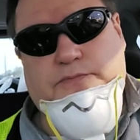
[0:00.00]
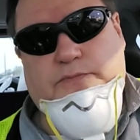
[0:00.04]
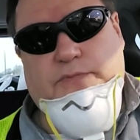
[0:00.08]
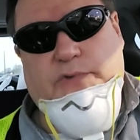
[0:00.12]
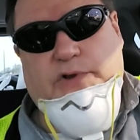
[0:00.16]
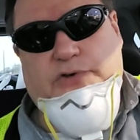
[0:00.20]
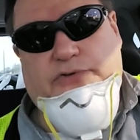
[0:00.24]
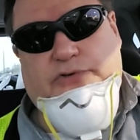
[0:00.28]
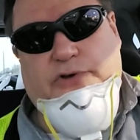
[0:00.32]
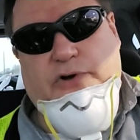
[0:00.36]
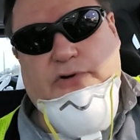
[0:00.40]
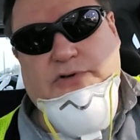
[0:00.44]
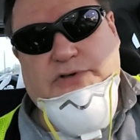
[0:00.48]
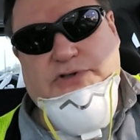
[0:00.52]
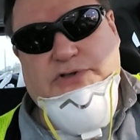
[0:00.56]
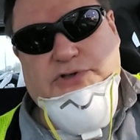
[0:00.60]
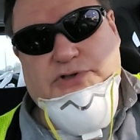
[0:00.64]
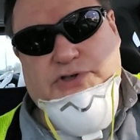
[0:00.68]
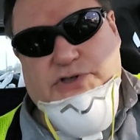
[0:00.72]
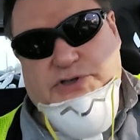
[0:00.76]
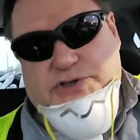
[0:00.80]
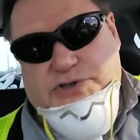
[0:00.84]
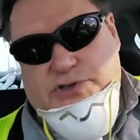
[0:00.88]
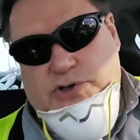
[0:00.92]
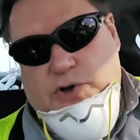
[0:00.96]
So
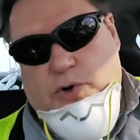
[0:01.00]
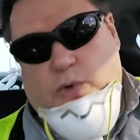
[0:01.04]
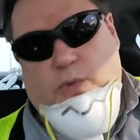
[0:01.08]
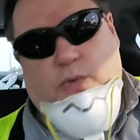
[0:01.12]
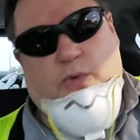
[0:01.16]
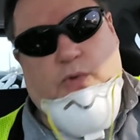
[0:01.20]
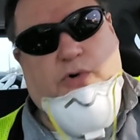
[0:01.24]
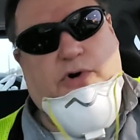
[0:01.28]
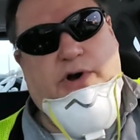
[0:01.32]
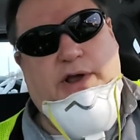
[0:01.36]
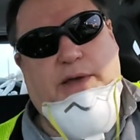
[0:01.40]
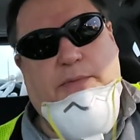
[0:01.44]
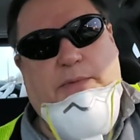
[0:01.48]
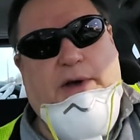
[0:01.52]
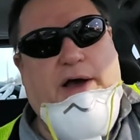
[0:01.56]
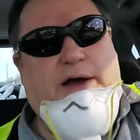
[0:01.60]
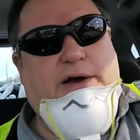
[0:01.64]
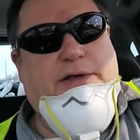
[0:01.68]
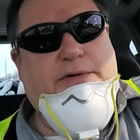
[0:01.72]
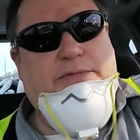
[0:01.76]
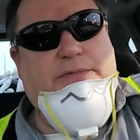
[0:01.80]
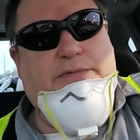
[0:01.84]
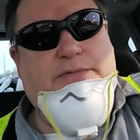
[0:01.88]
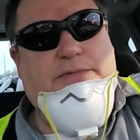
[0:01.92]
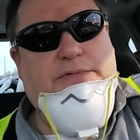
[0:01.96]
just don't worry about
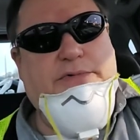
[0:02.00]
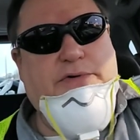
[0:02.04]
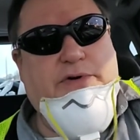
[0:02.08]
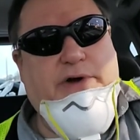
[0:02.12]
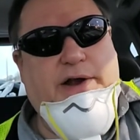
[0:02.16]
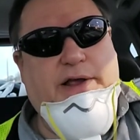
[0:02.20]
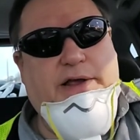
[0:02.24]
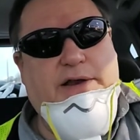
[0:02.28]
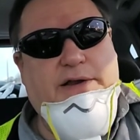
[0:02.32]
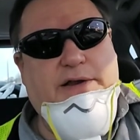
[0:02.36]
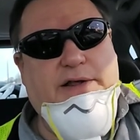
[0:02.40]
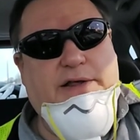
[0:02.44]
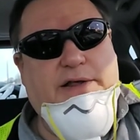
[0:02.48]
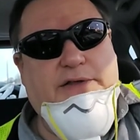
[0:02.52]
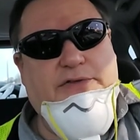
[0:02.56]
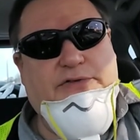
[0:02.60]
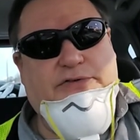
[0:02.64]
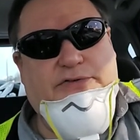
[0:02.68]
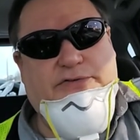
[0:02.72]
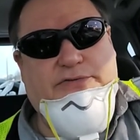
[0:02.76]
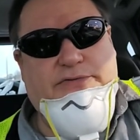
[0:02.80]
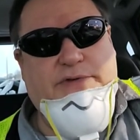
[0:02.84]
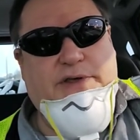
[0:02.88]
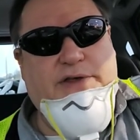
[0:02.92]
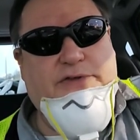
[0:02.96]
it, right?
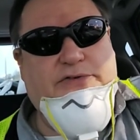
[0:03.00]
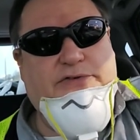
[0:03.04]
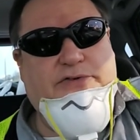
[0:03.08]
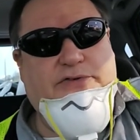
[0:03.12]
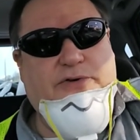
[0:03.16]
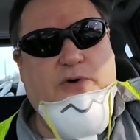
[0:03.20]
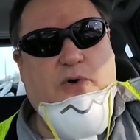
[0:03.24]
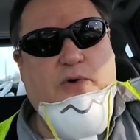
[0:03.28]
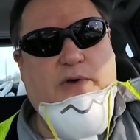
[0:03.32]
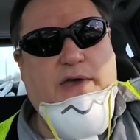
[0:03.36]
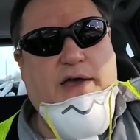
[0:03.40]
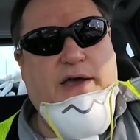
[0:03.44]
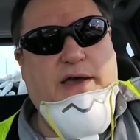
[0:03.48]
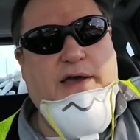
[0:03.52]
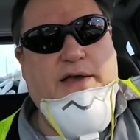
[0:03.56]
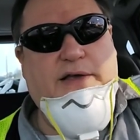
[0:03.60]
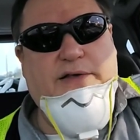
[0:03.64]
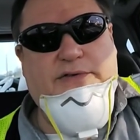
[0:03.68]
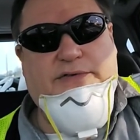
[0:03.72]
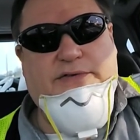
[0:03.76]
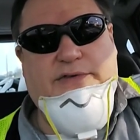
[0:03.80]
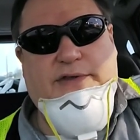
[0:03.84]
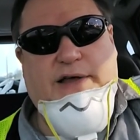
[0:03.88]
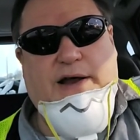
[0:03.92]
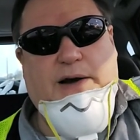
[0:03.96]
It's okay.
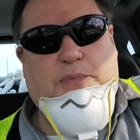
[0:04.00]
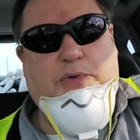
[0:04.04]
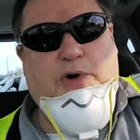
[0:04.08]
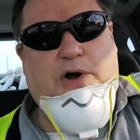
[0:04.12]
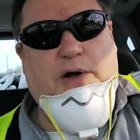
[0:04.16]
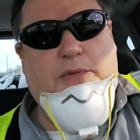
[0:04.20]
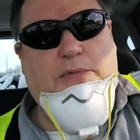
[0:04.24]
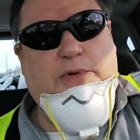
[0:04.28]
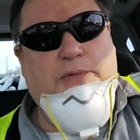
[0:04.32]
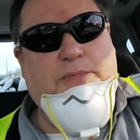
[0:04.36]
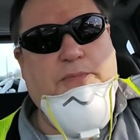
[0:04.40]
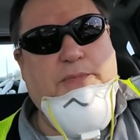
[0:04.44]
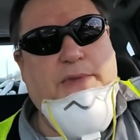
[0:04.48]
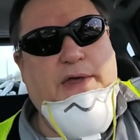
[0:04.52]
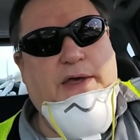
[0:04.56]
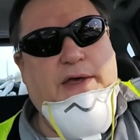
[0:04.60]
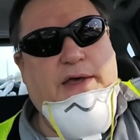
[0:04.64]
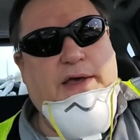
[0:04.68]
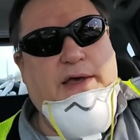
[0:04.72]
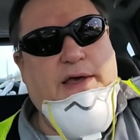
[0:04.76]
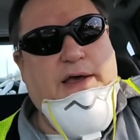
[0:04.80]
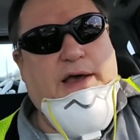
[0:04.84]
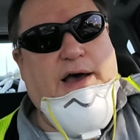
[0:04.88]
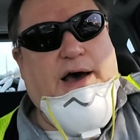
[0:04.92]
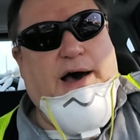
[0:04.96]
It's not a problem.
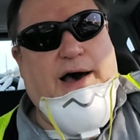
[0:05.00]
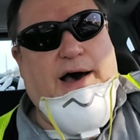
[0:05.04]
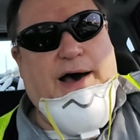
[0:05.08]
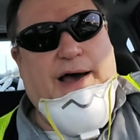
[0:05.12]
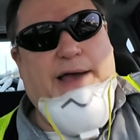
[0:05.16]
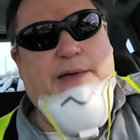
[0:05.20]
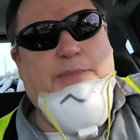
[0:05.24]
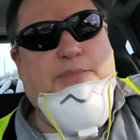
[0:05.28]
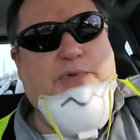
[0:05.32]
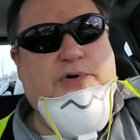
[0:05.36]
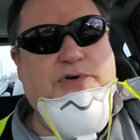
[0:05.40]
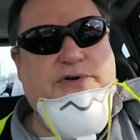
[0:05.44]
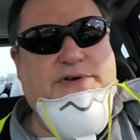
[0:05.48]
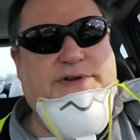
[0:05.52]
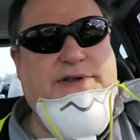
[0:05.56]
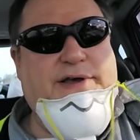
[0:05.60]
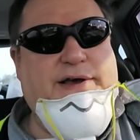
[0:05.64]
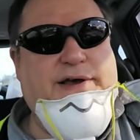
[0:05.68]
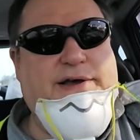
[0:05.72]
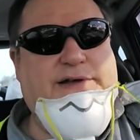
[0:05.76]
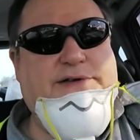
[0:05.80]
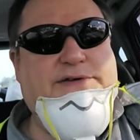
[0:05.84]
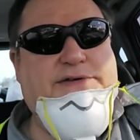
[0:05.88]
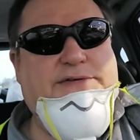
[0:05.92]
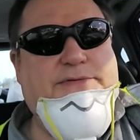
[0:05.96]
I
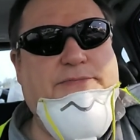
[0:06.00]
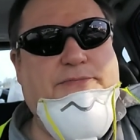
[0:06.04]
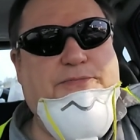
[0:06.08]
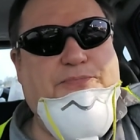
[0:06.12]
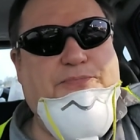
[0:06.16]
predict,